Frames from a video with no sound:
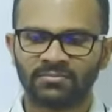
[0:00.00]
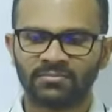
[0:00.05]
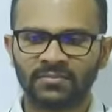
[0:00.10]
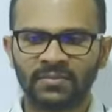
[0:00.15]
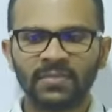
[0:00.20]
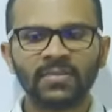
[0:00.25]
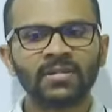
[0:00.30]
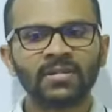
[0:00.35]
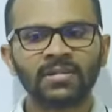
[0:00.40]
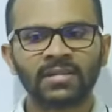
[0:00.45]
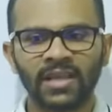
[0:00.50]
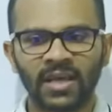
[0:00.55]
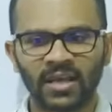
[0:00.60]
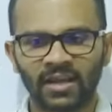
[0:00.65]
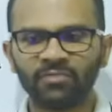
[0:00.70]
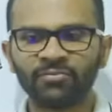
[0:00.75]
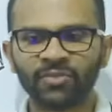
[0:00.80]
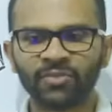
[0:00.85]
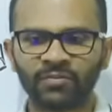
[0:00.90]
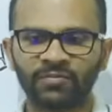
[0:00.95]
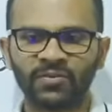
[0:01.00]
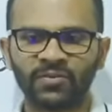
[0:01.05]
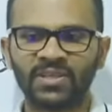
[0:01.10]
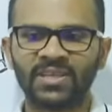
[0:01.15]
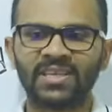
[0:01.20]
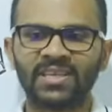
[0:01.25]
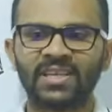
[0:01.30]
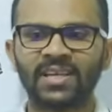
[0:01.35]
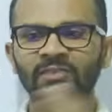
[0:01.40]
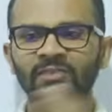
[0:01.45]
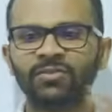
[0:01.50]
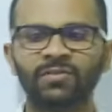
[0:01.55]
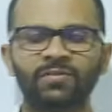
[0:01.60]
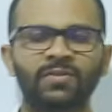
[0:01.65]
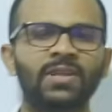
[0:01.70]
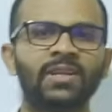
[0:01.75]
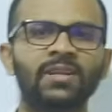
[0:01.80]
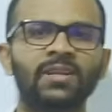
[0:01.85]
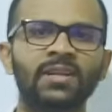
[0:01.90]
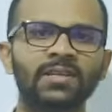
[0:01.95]
There are 15 and 15
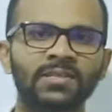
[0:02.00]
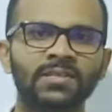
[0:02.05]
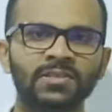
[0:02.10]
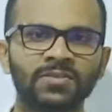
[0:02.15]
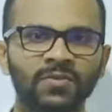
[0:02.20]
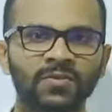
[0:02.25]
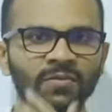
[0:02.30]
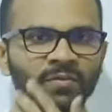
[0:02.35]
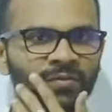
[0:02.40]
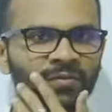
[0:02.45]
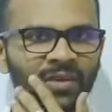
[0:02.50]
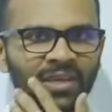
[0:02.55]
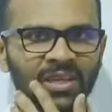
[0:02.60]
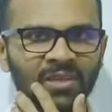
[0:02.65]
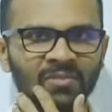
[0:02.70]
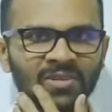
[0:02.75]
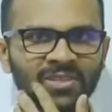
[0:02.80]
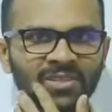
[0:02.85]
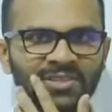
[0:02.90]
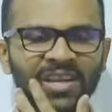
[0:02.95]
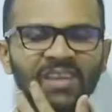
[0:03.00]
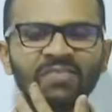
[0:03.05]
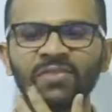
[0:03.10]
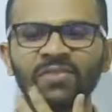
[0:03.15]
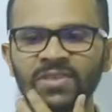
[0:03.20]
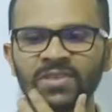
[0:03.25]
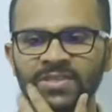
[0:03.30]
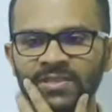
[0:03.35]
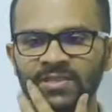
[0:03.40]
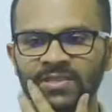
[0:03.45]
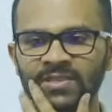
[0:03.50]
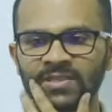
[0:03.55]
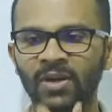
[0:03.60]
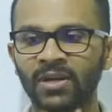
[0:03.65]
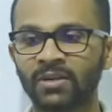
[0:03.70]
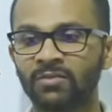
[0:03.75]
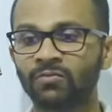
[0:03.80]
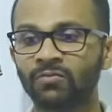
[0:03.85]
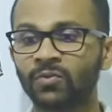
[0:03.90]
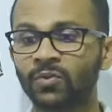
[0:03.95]
lessons for chemistry and physics, but
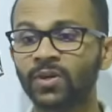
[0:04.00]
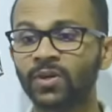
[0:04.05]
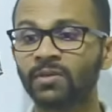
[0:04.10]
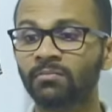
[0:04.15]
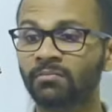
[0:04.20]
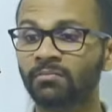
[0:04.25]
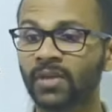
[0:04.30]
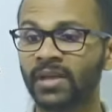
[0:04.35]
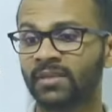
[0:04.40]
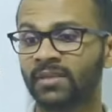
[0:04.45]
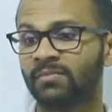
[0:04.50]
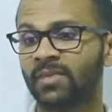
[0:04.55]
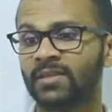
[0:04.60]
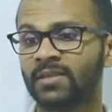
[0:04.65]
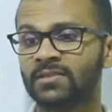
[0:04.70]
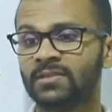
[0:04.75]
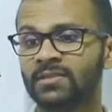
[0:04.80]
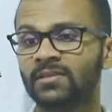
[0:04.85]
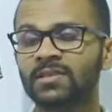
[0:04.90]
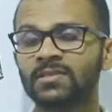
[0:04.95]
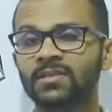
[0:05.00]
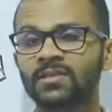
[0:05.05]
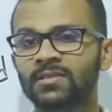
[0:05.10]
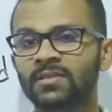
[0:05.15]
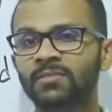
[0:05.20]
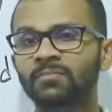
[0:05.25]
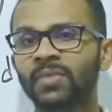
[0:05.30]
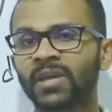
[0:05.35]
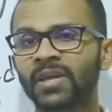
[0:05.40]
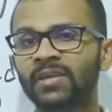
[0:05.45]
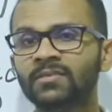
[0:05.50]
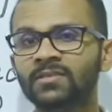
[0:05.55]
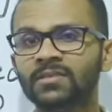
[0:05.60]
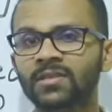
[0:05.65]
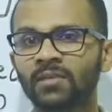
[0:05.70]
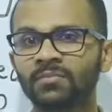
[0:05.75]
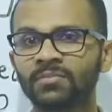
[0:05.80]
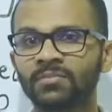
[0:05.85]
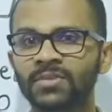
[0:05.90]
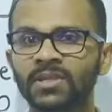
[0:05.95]
for combined maths, this is the main
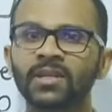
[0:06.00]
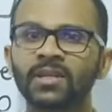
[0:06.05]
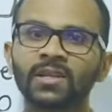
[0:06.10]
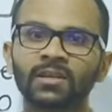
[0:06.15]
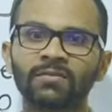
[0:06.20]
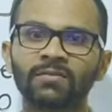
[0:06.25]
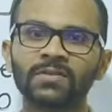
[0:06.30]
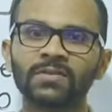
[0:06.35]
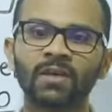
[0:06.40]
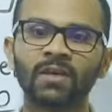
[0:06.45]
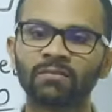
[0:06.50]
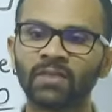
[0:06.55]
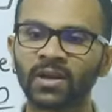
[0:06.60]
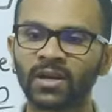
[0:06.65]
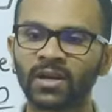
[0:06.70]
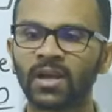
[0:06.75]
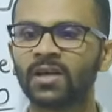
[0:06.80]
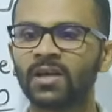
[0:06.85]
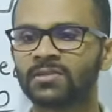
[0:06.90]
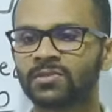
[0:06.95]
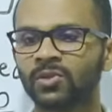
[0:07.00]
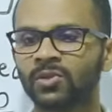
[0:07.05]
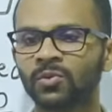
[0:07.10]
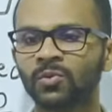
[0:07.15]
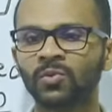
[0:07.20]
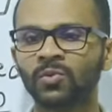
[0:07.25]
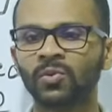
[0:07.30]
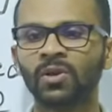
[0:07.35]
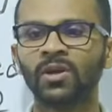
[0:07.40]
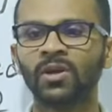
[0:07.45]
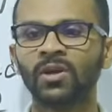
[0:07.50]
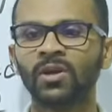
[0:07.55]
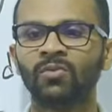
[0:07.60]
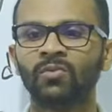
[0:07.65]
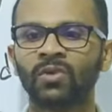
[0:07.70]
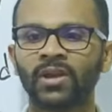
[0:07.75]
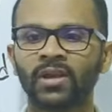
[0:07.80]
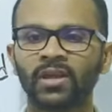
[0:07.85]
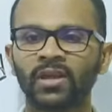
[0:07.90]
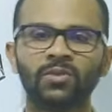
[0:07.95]
subject. If someone asks you, what are
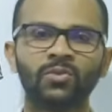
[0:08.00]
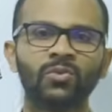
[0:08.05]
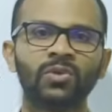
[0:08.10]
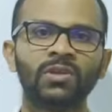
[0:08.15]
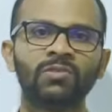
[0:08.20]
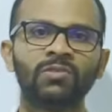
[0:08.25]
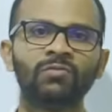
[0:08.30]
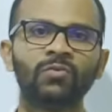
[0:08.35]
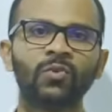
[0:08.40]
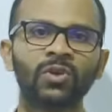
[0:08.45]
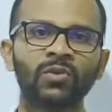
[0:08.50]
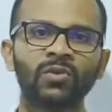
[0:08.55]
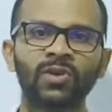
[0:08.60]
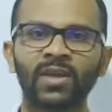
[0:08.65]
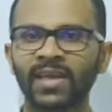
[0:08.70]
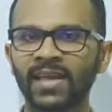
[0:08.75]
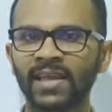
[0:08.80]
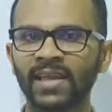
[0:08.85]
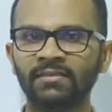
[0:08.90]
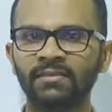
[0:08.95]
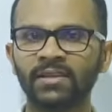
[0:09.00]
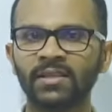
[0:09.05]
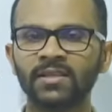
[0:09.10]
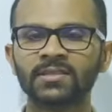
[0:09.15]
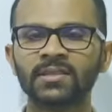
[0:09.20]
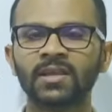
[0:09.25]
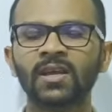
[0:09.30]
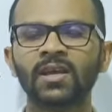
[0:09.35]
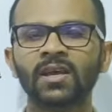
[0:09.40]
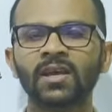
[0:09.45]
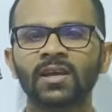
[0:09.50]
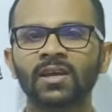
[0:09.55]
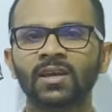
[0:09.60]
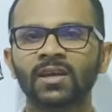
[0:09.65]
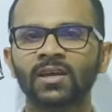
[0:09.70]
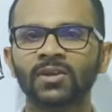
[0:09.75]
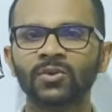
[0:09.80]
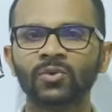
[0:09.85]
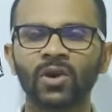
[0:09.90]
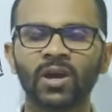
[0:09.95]
you doing for your A levels, you
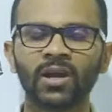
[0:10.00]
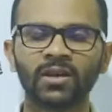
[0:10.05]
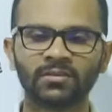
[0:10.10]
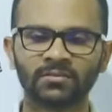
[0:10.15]
are